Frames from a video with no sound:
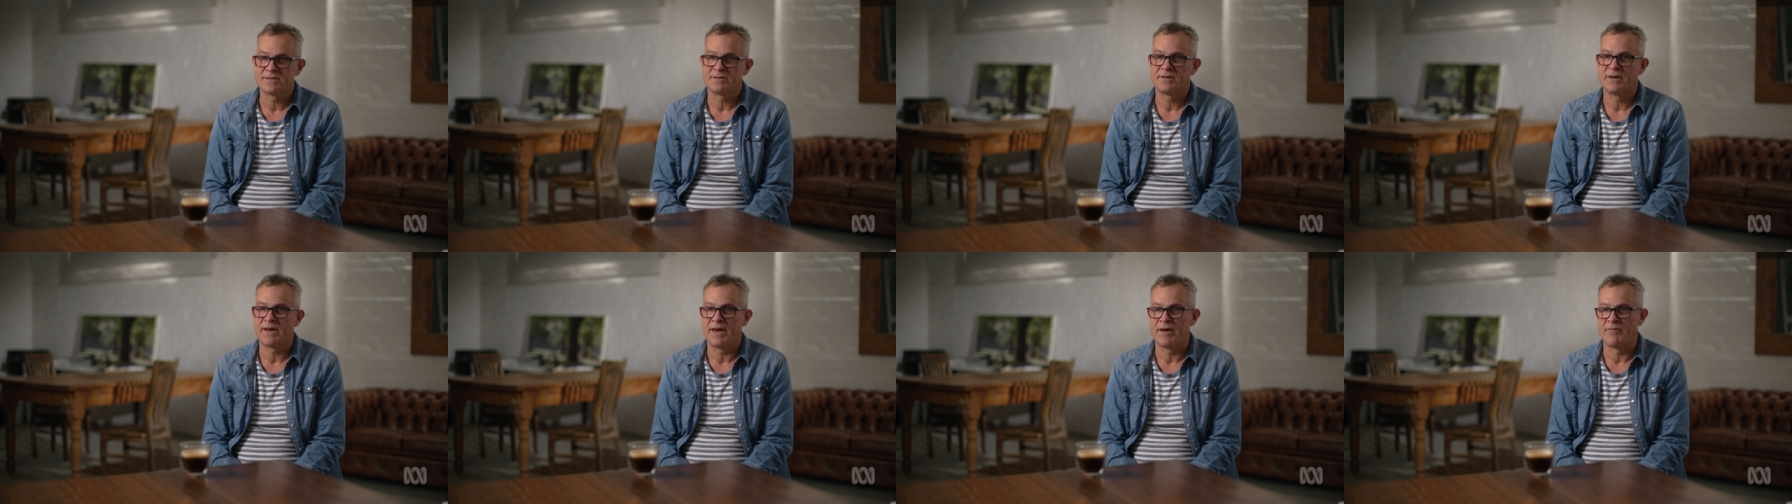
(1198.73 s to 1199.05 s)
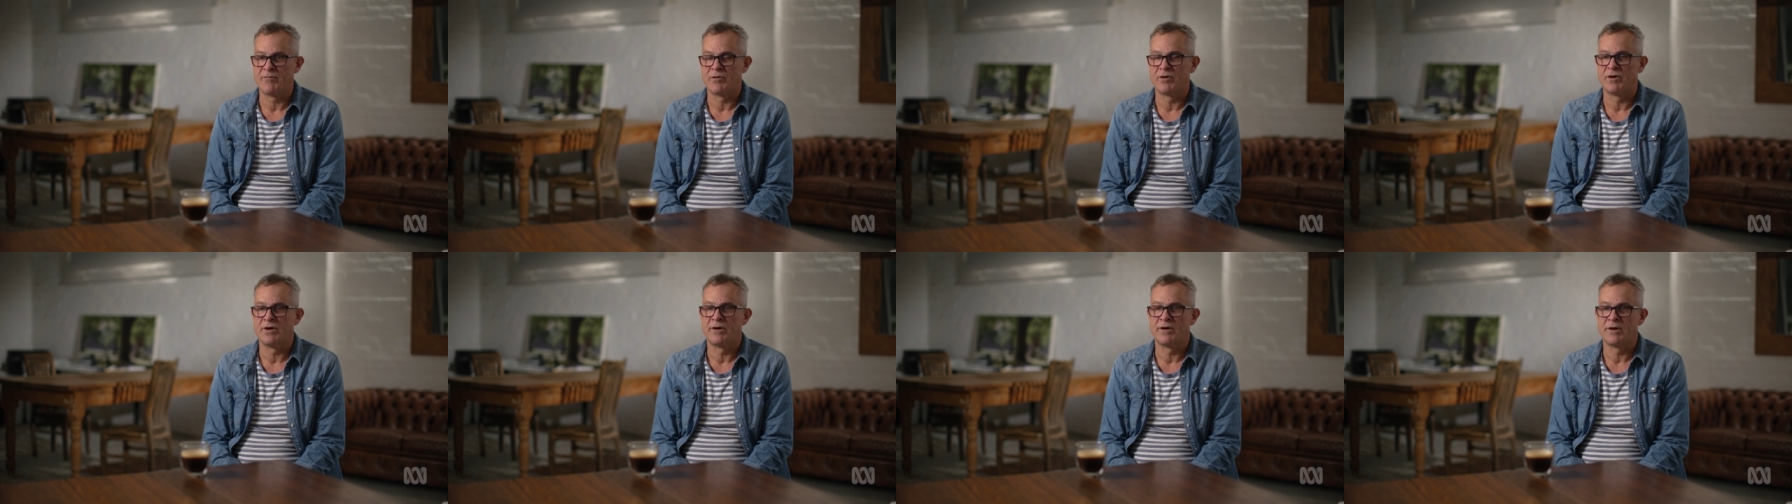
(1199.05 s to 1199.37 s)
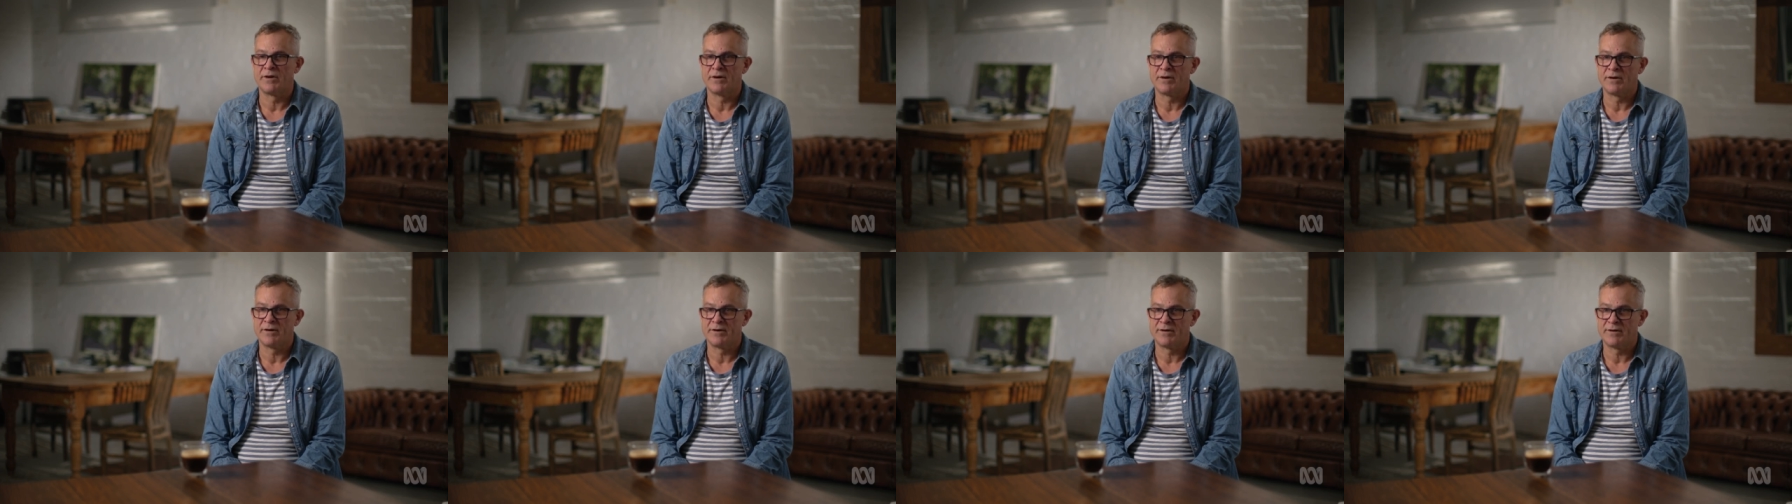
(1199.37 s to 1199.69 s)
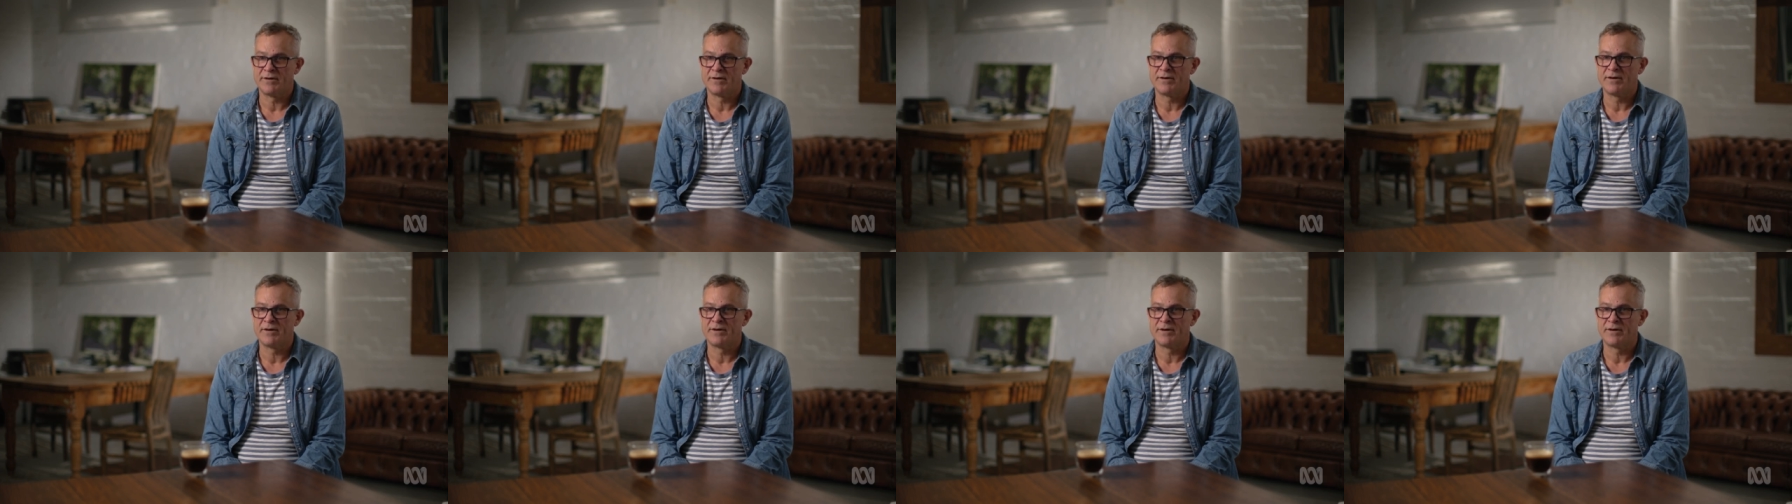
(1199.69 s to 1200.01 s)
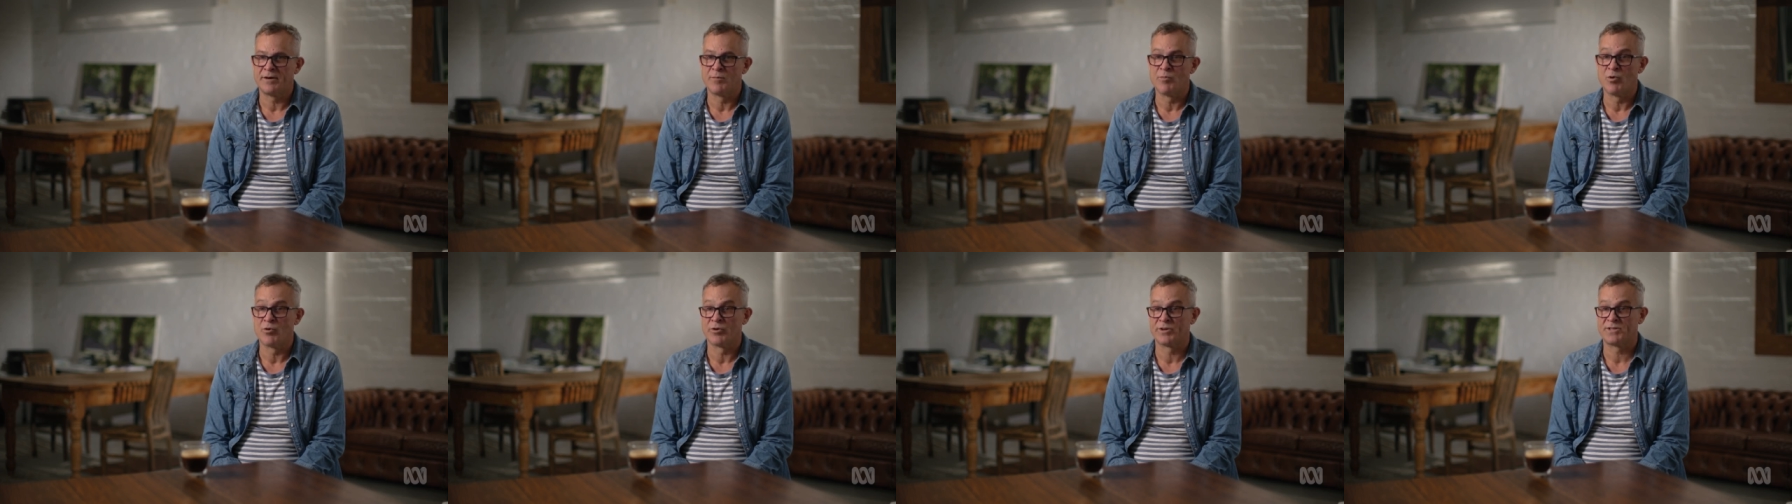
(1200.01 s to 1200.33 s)
have a
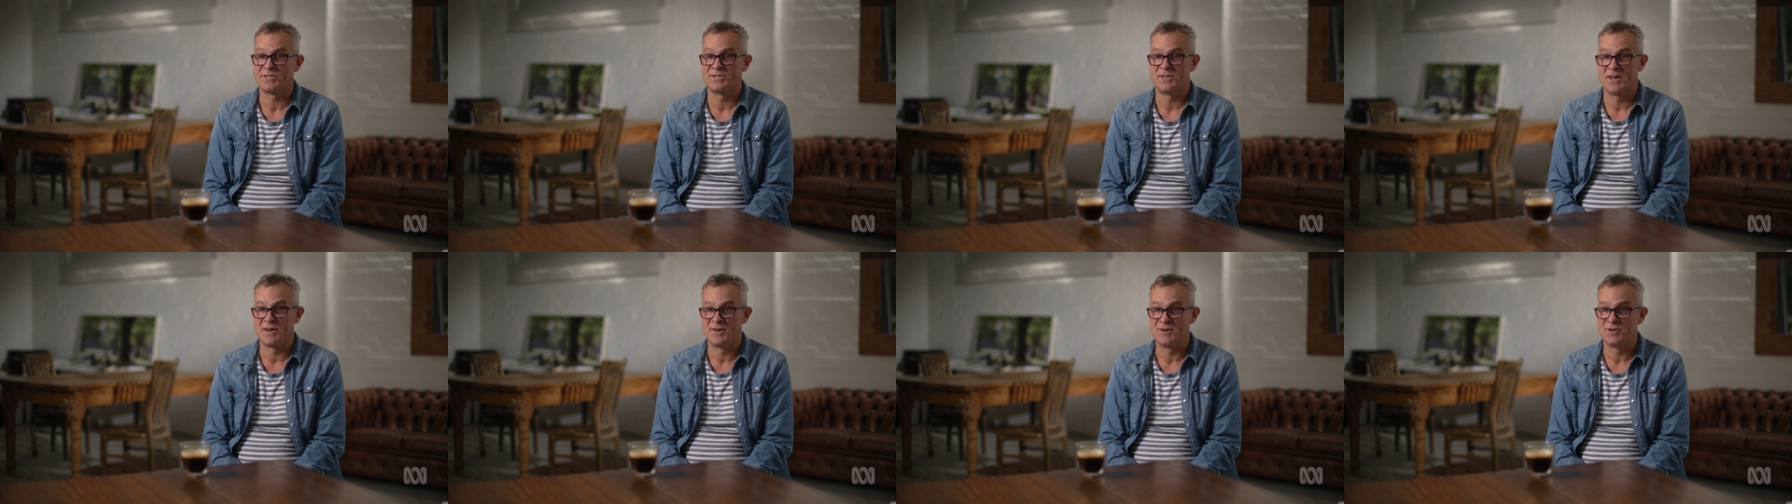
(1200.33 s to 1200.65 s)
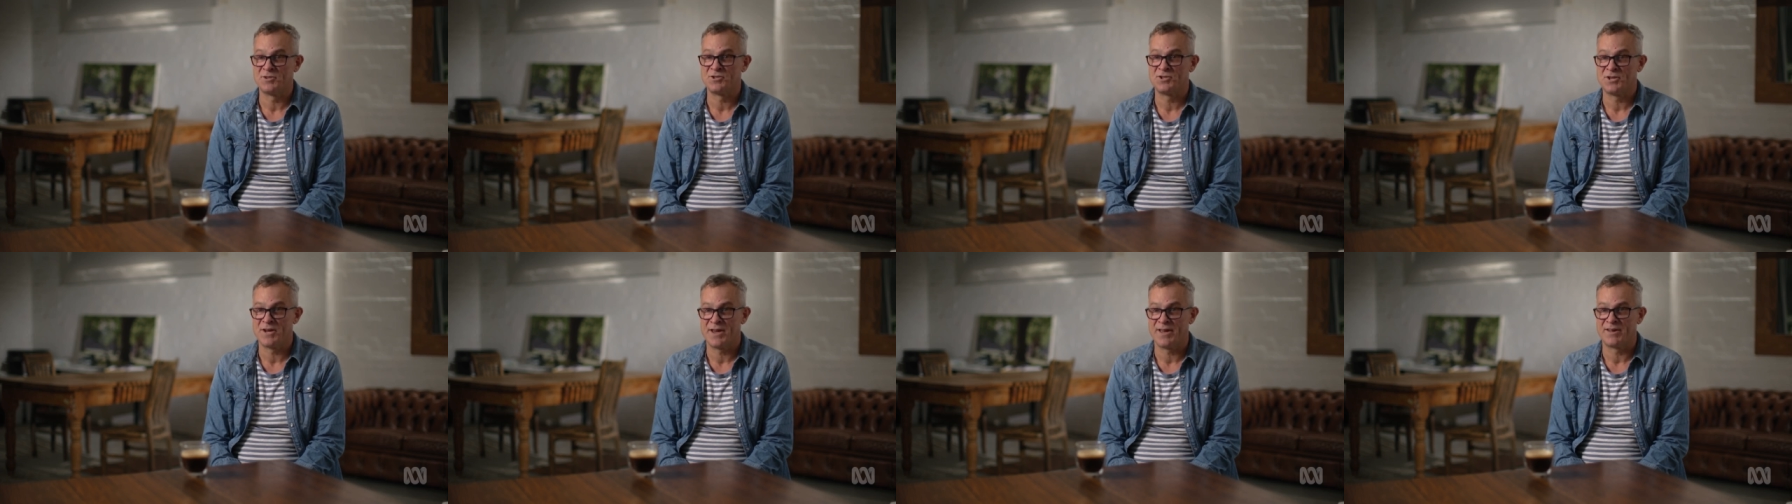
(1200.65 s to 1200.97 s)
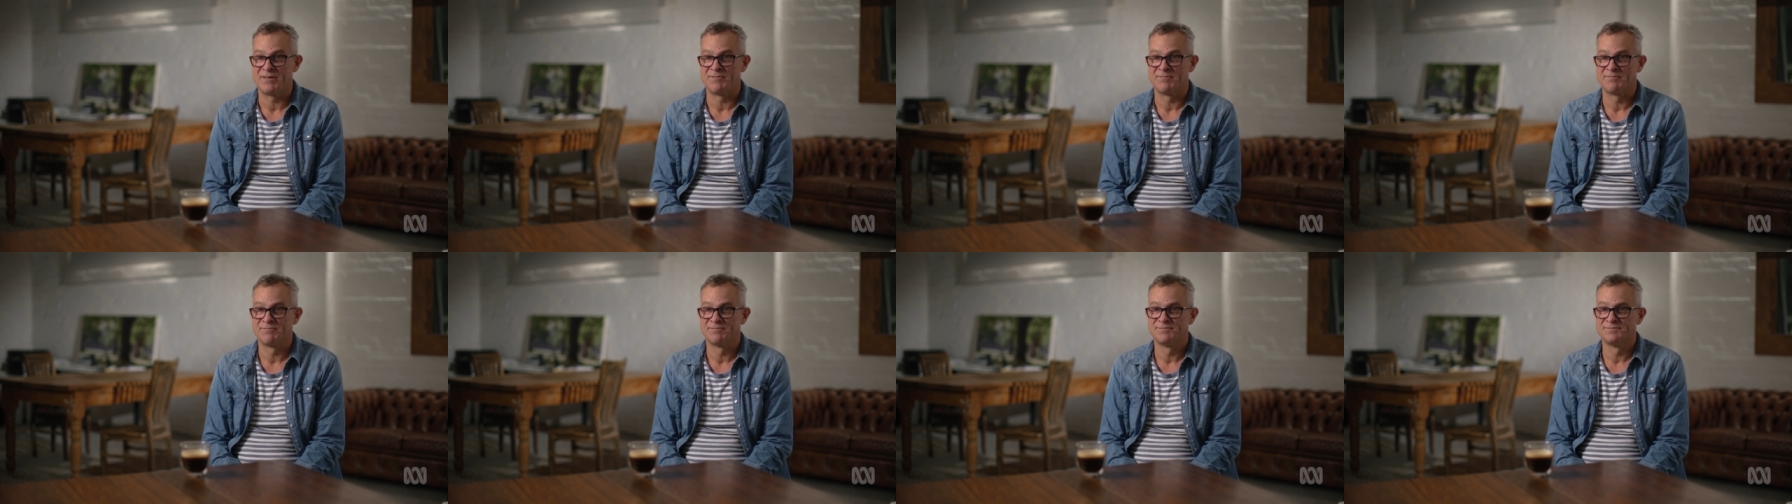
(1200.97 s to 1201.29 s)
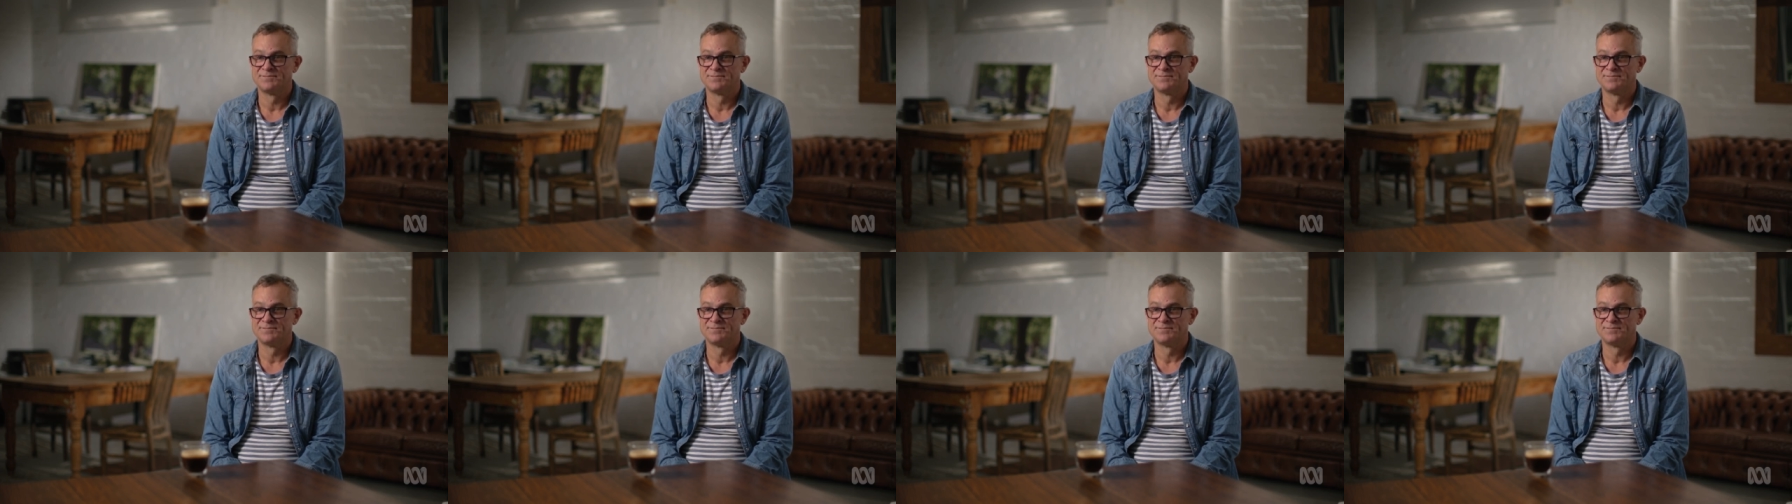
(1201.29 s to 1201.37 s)
more extended chat?